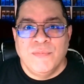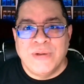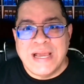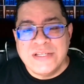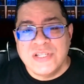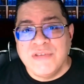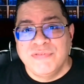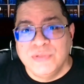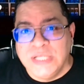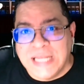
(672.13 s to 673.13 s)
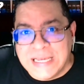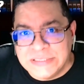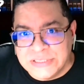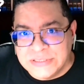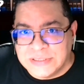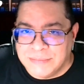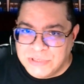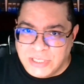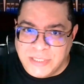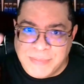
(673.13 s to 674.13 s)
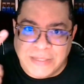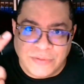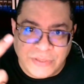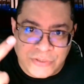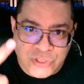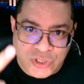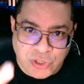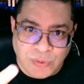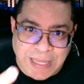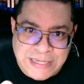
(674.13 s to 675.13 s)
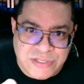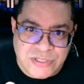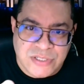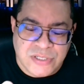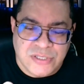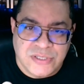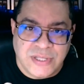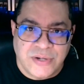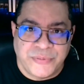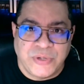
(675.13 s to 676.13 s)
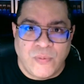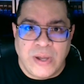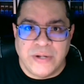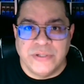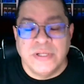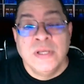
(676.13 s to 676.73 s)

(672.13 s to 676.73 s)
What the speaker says: When I say fully licensed, I'm talking about there's 2 licenses that are required.